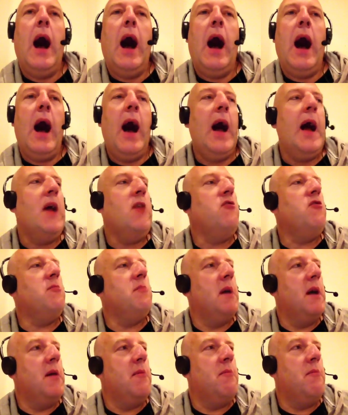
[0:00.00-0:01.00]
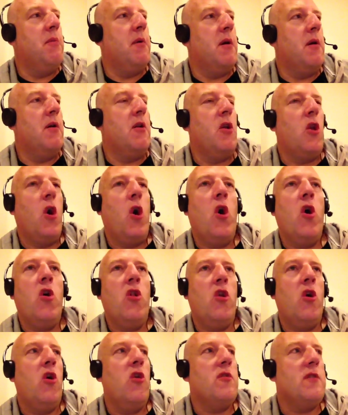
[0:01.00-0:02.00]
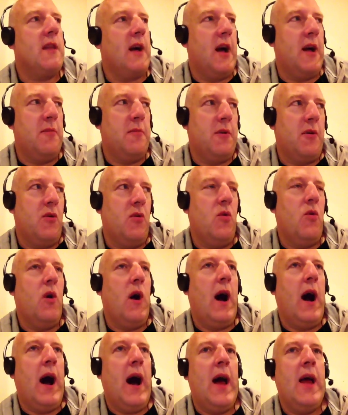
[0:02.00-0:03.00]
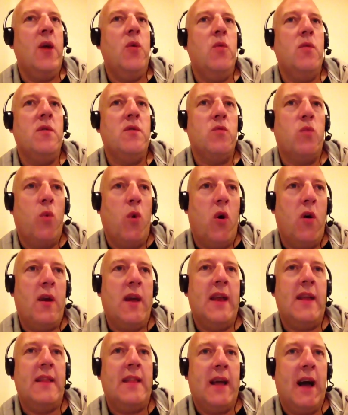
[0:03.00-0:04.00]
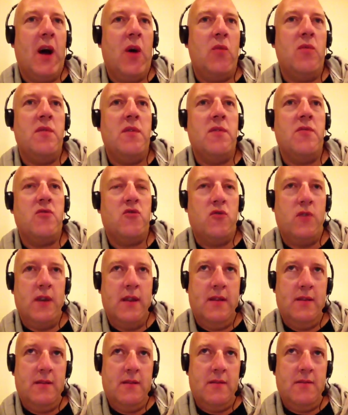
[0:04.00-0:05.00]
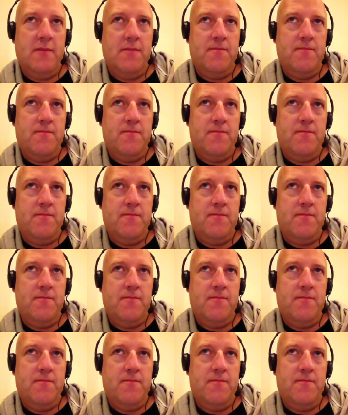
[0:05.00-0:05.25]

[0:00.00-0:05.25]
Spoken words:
I remember long time ago, I was walking down the street